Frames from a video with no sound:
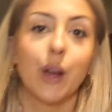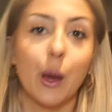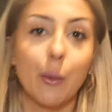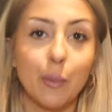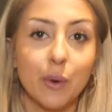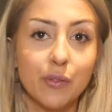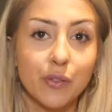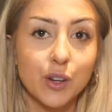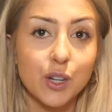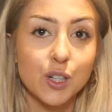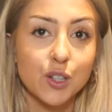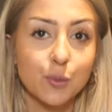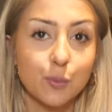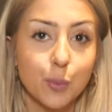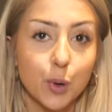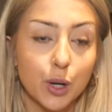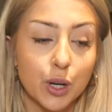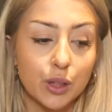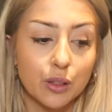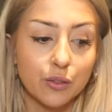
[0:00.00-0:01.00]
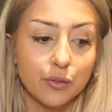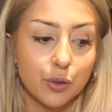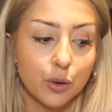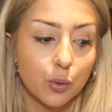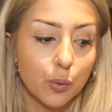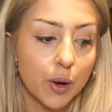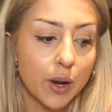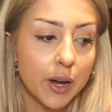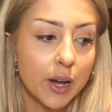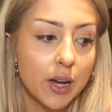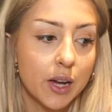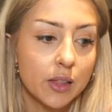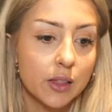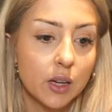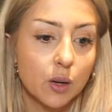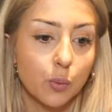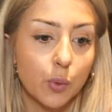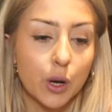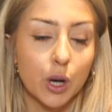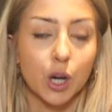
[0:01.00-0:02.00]
I'm gonna finish putting the food away and
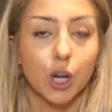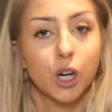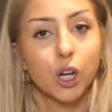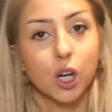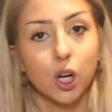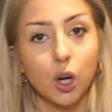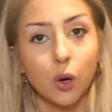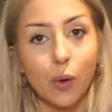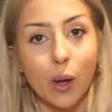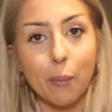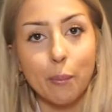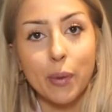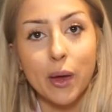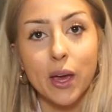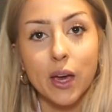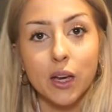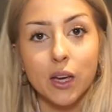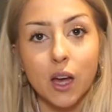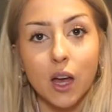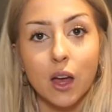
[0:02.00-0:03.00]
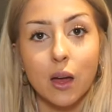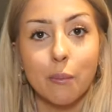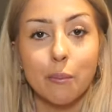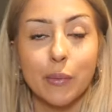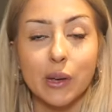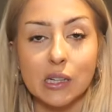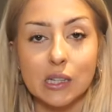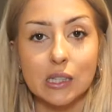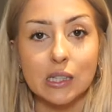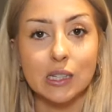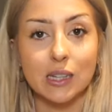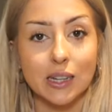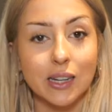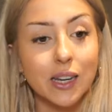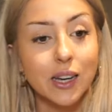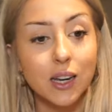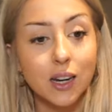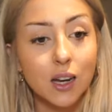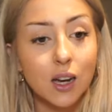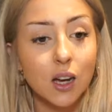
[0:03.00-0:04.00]
then we are gonna go and pick up Miss
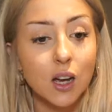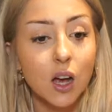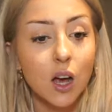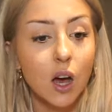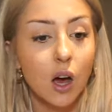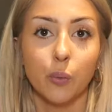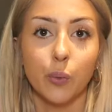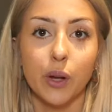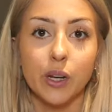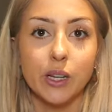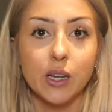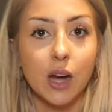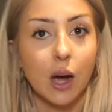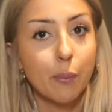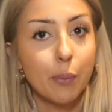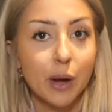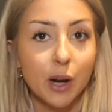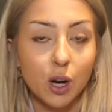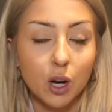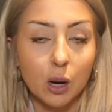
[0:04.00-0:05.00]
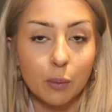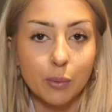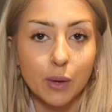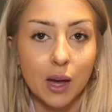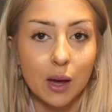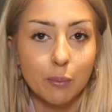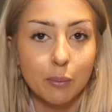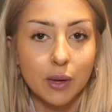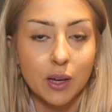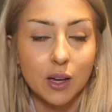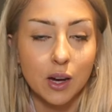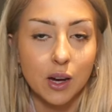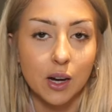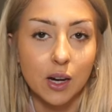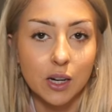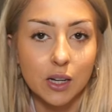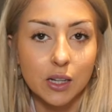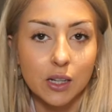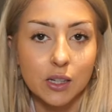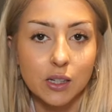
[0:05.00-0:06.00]
Diana. We did not pick her up yet
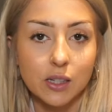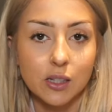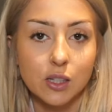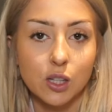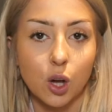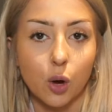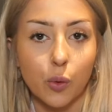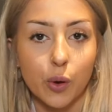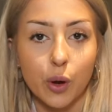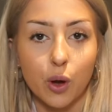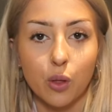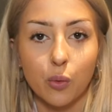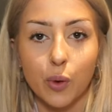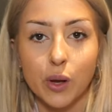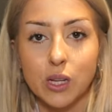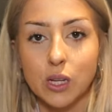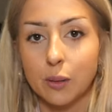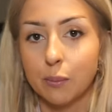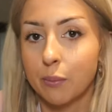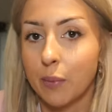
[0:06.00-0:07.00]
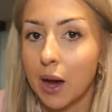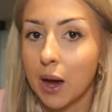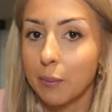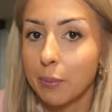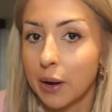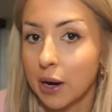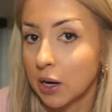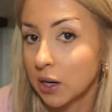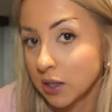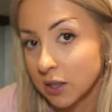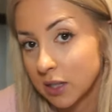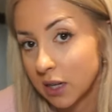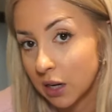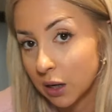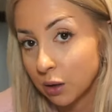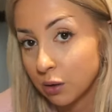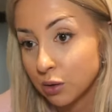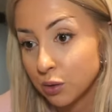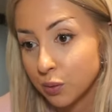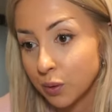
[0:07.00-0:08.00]
because going all the way to my parents'
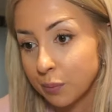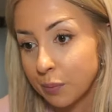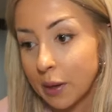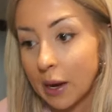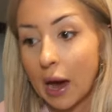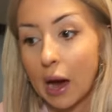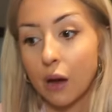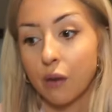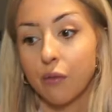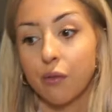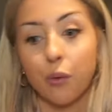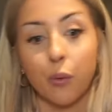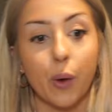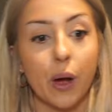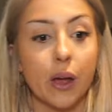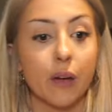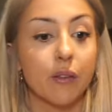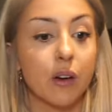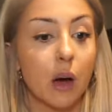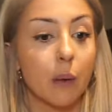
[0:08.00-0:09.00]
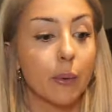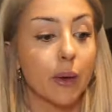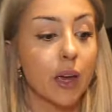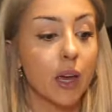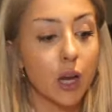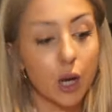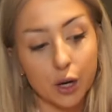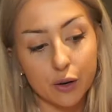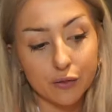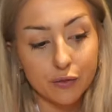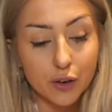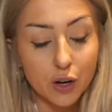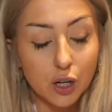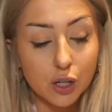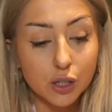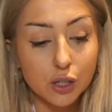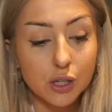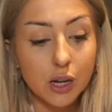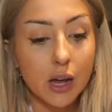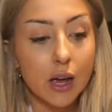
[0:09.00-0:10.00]
house would be out of the way of coming here
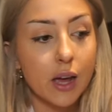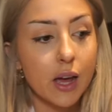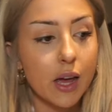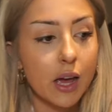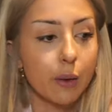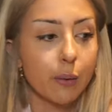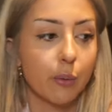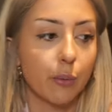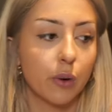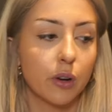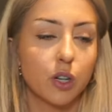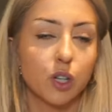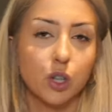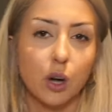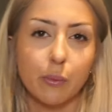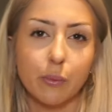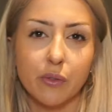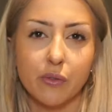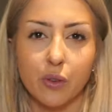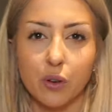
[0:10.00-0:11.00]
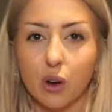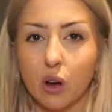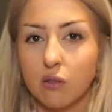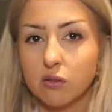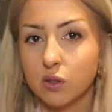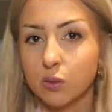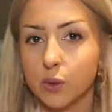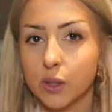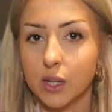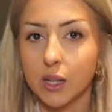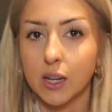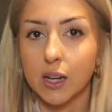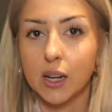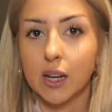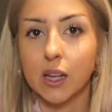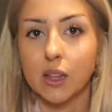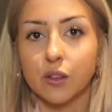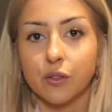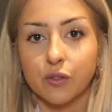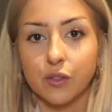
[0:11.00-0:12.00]
first, and we wanted to drop the food off so we could get it
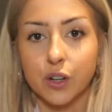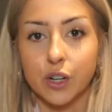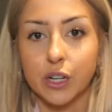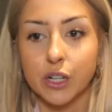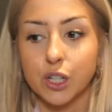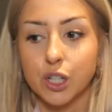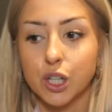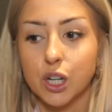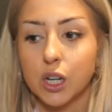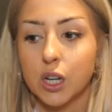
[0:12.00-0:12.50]
in the fridge.